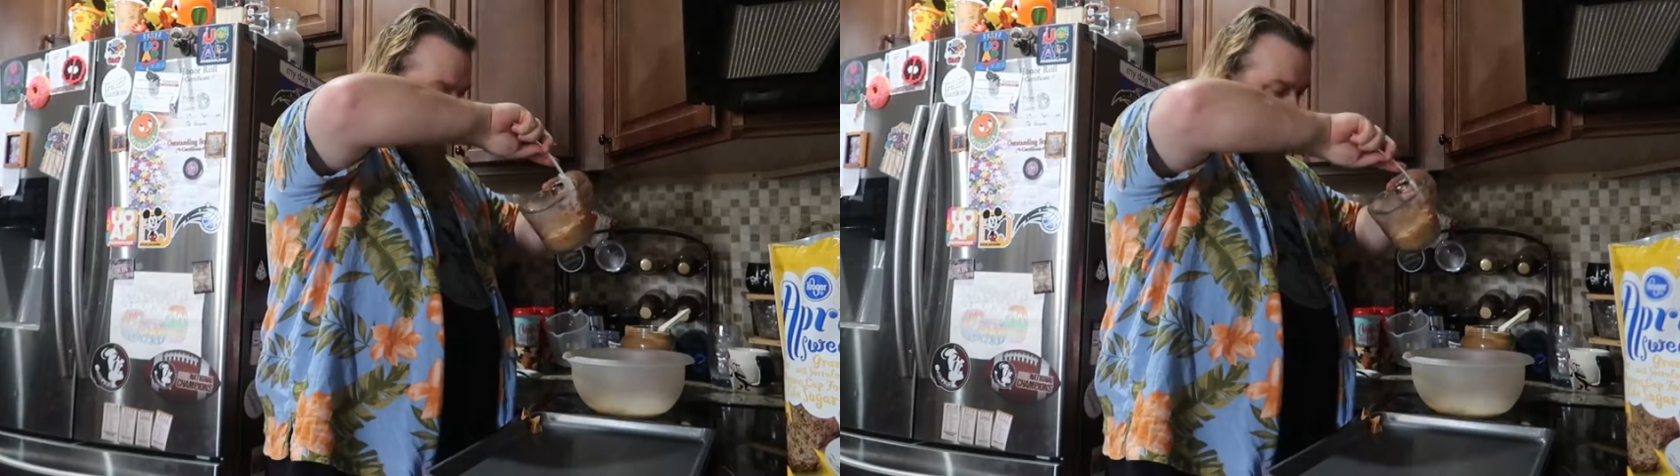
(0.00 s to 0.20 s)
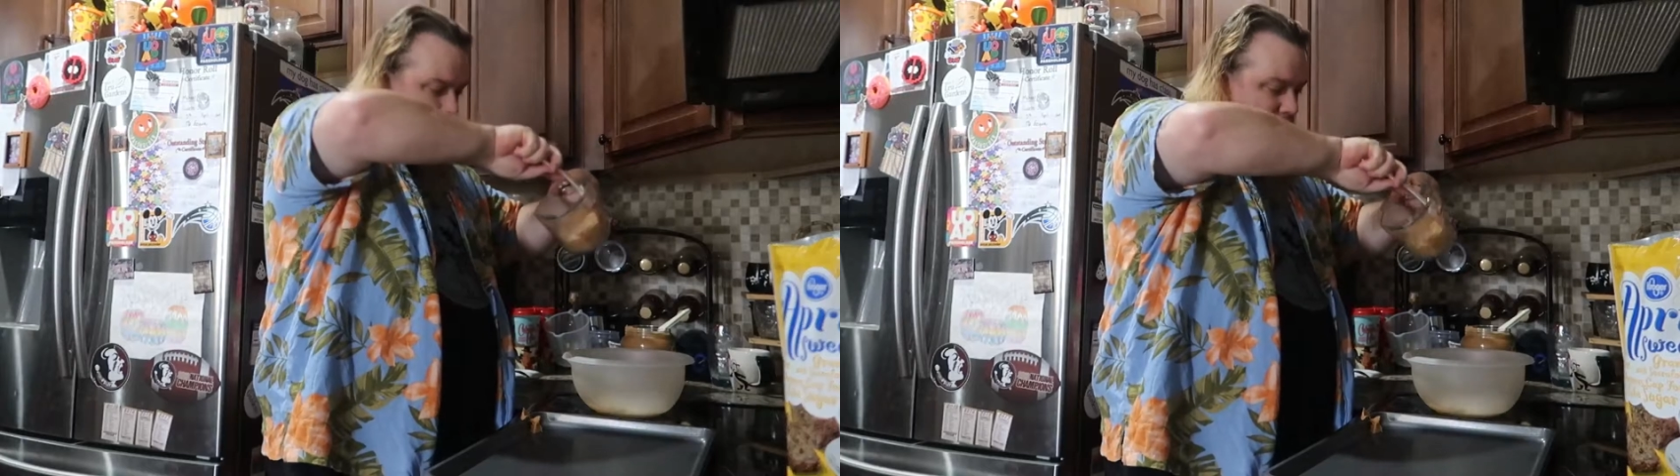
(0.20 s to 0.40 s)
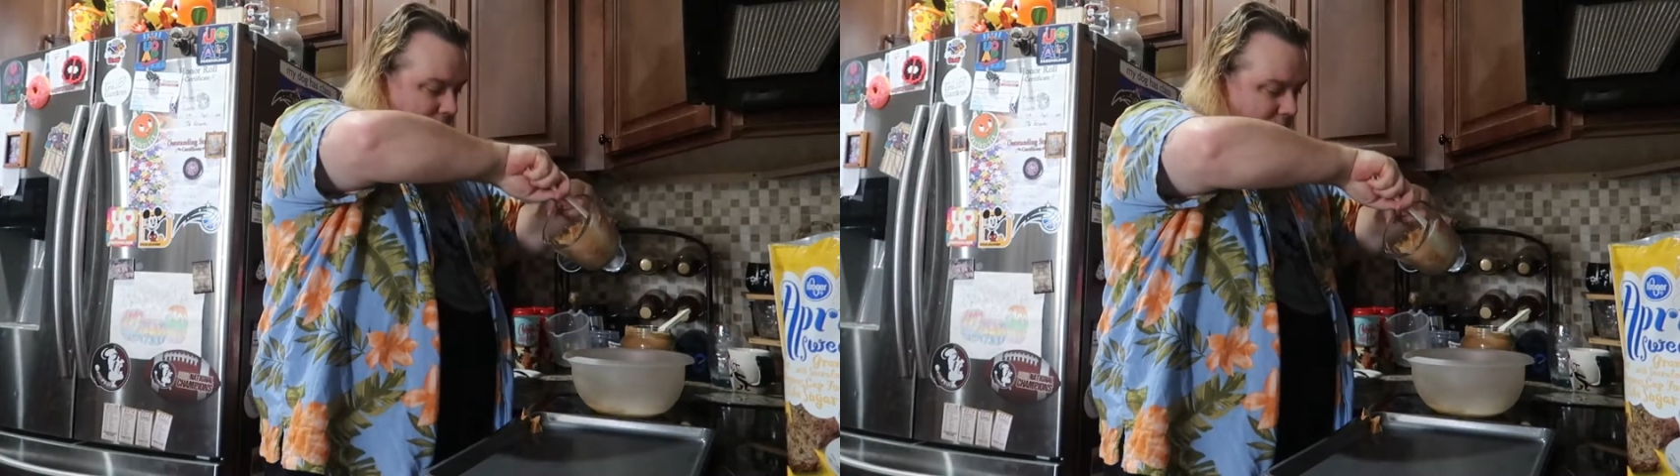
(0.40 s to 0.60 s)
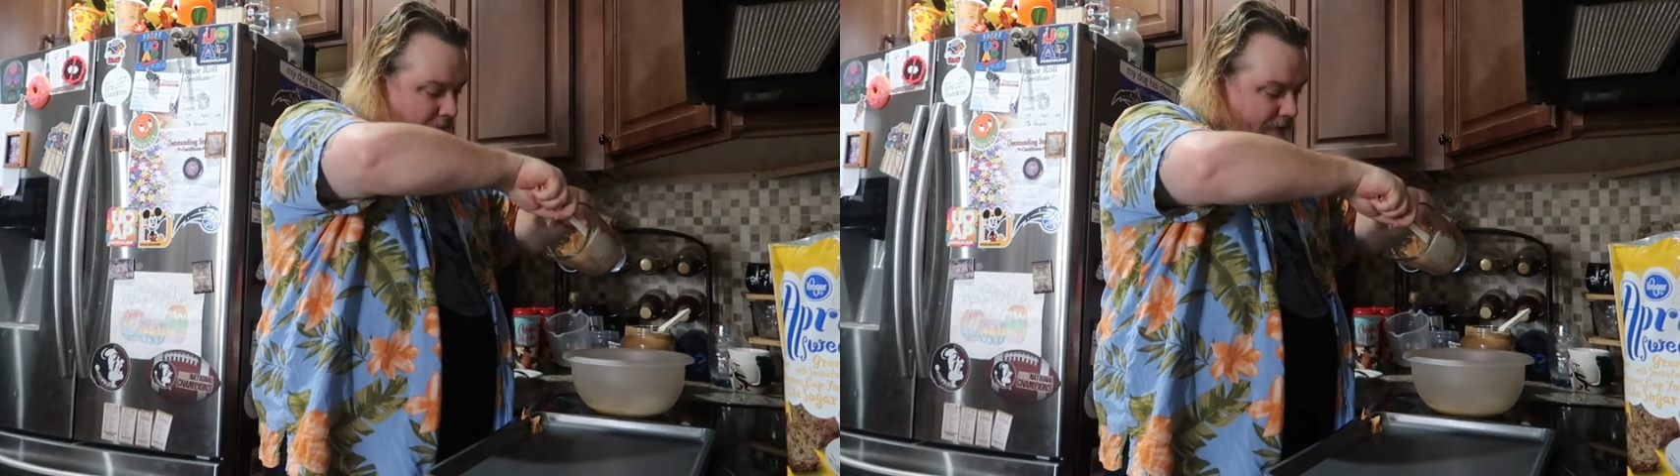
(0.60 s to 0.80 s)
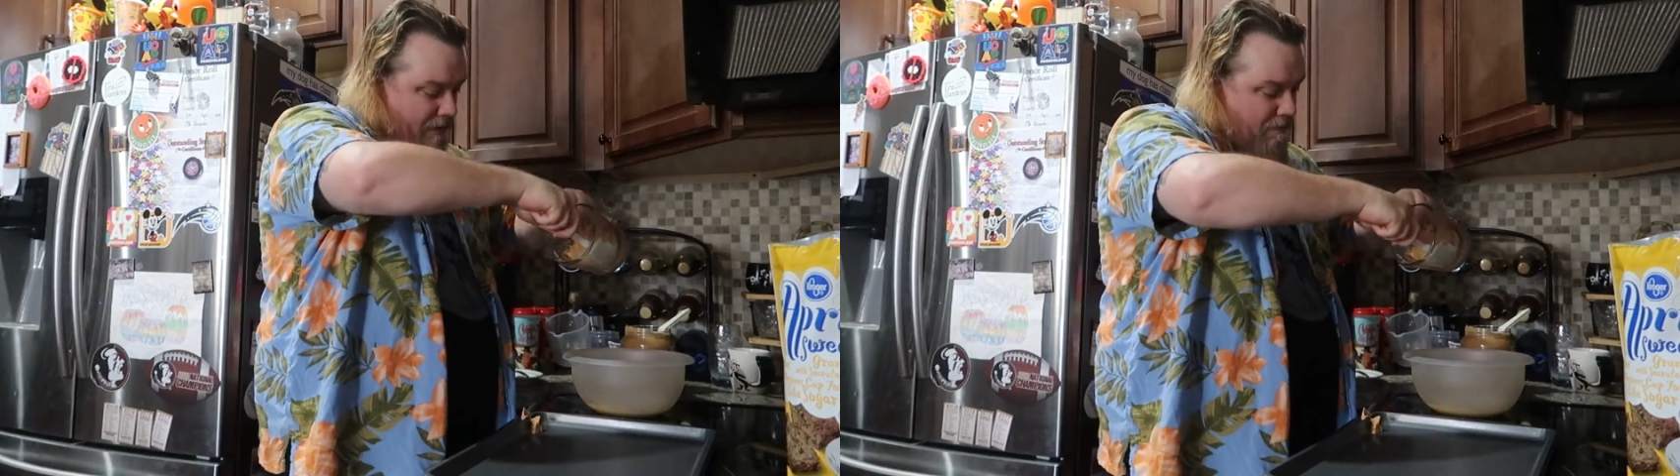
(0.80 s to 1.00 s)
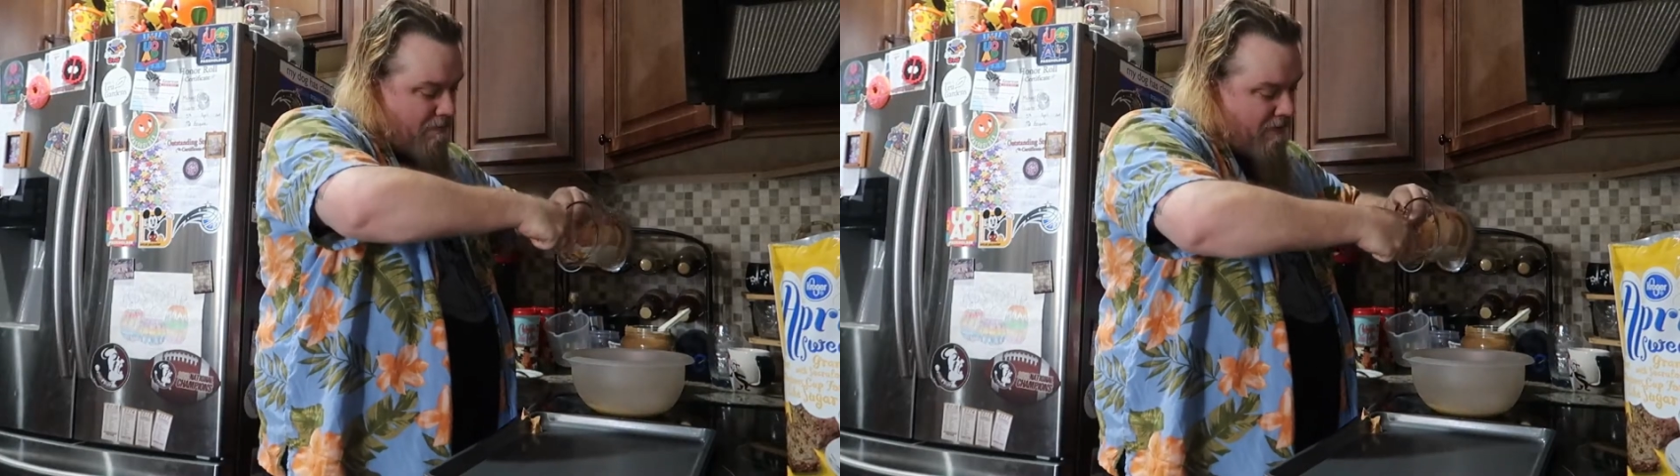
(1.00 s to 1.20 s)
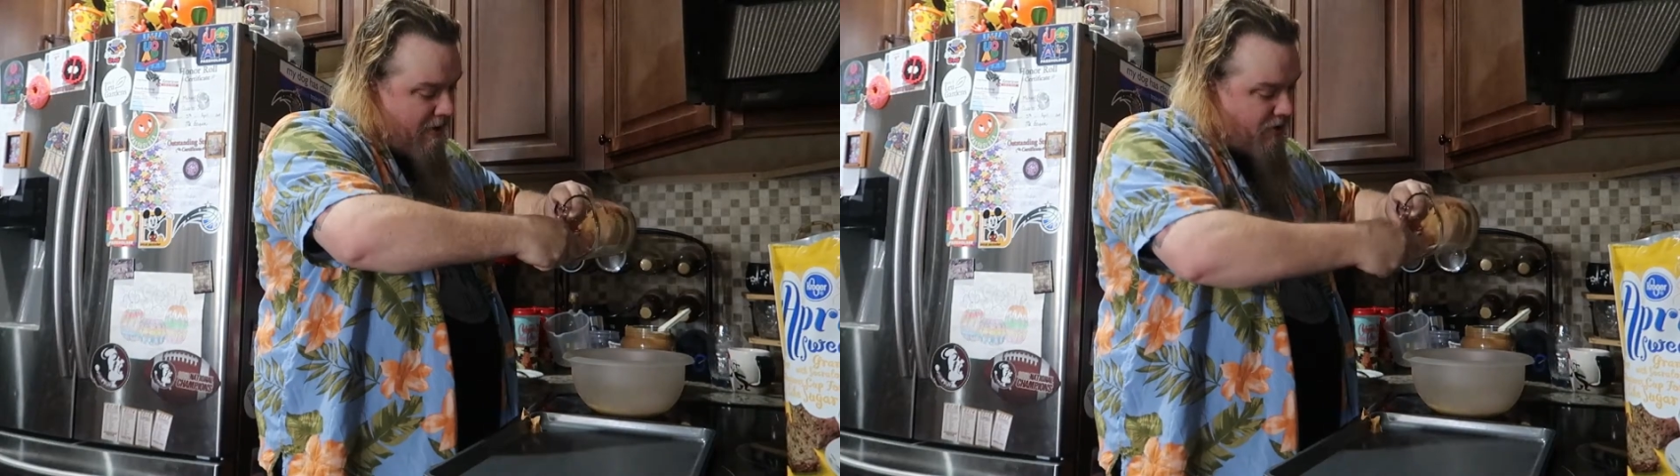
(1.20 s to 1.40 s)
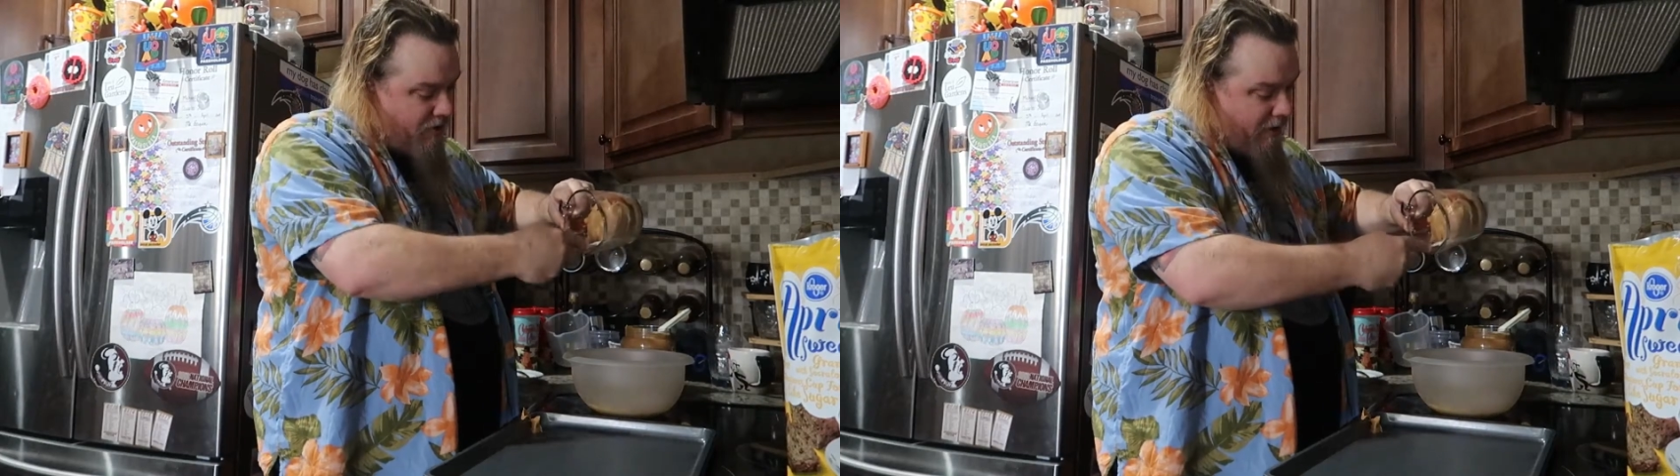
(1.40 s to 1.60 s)
peanut butter out of the
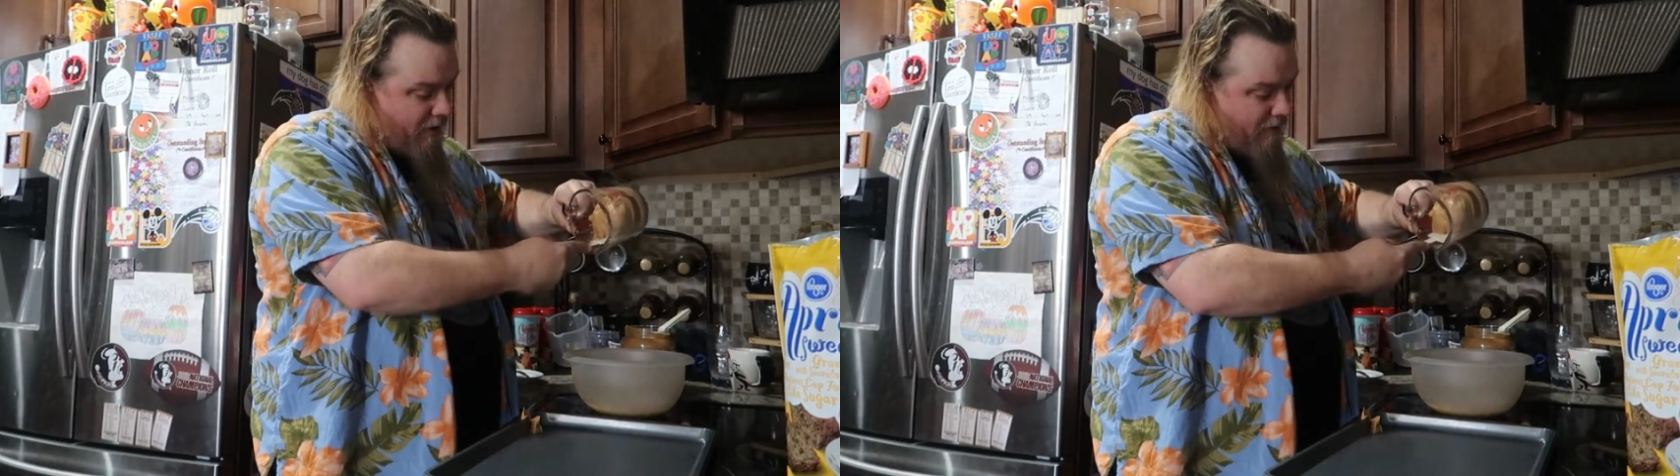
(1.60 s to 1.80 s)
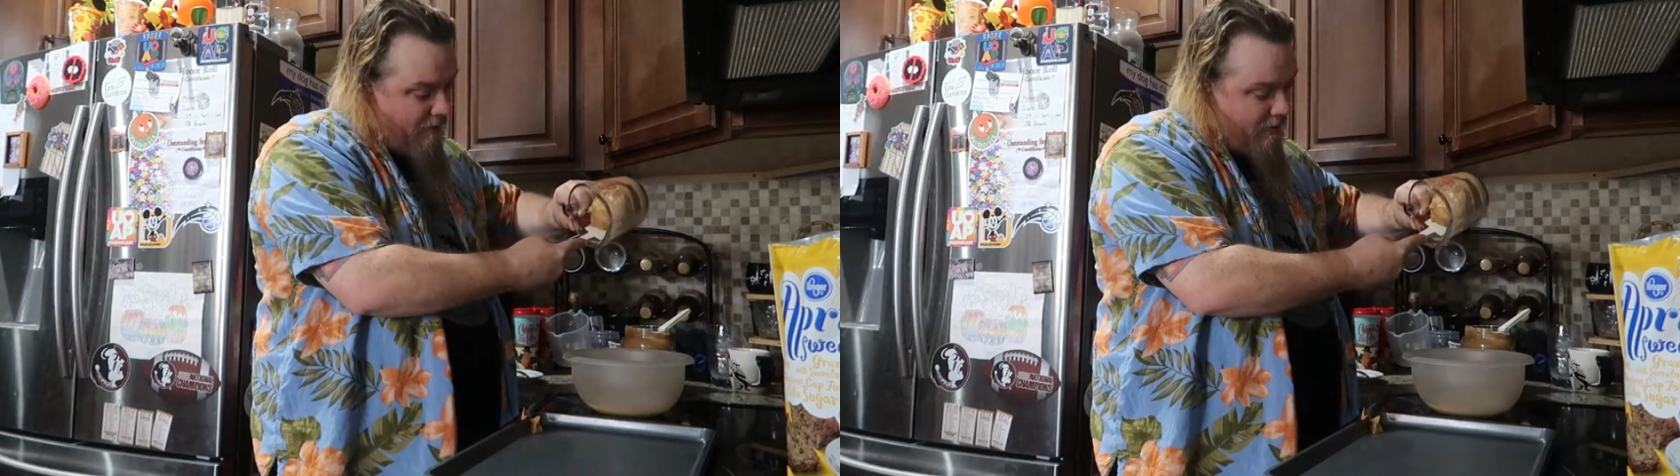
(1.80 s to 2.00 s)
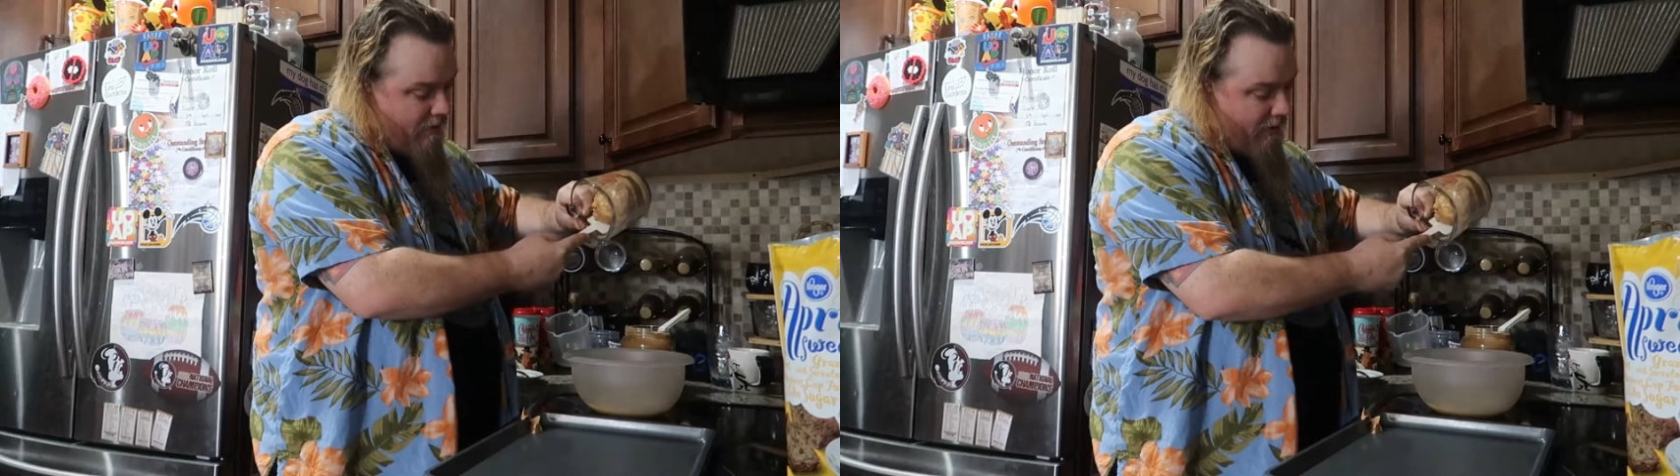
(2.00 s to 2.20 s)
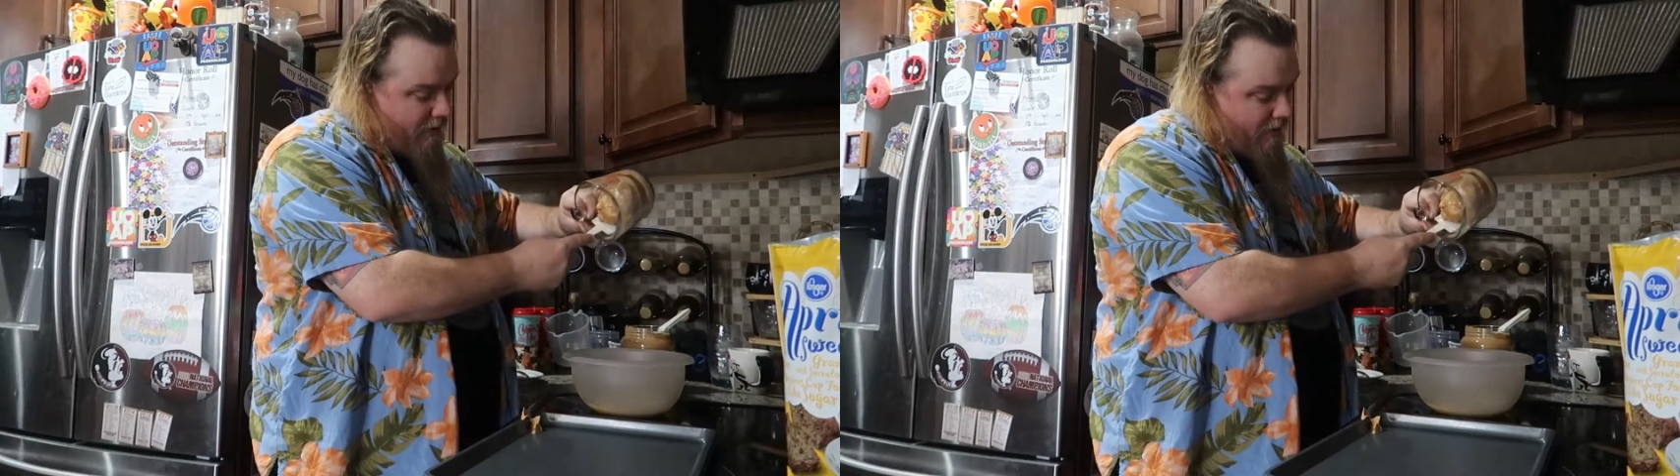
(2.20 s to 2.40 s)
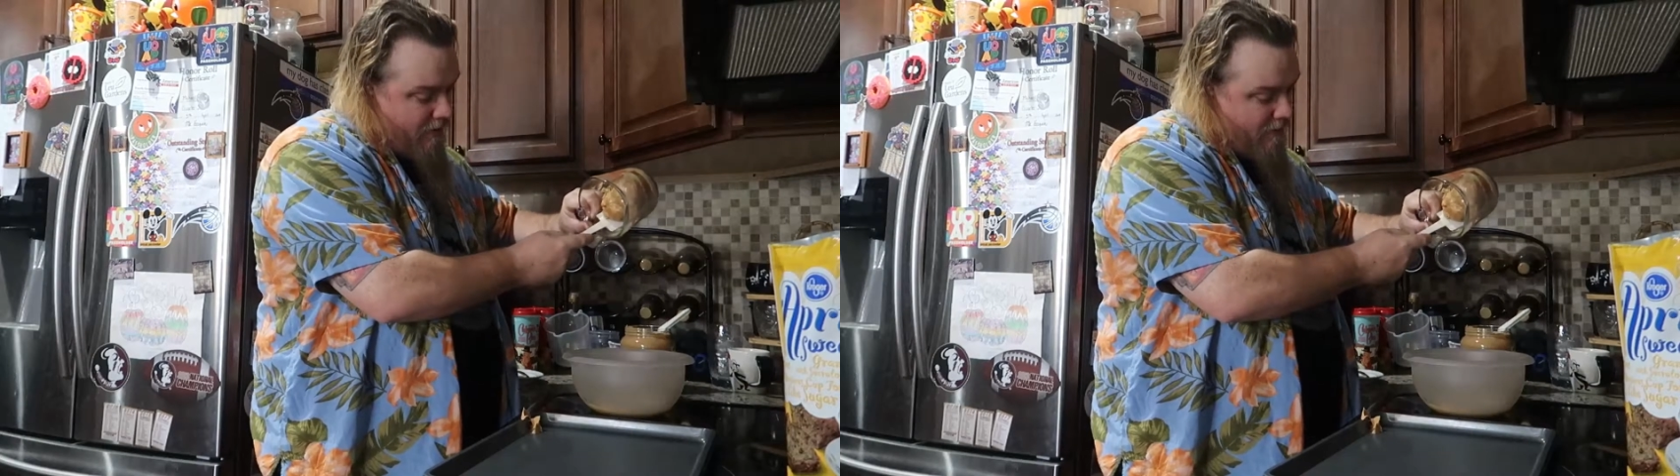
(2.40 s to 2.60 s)
measuring cup. Oh yeah.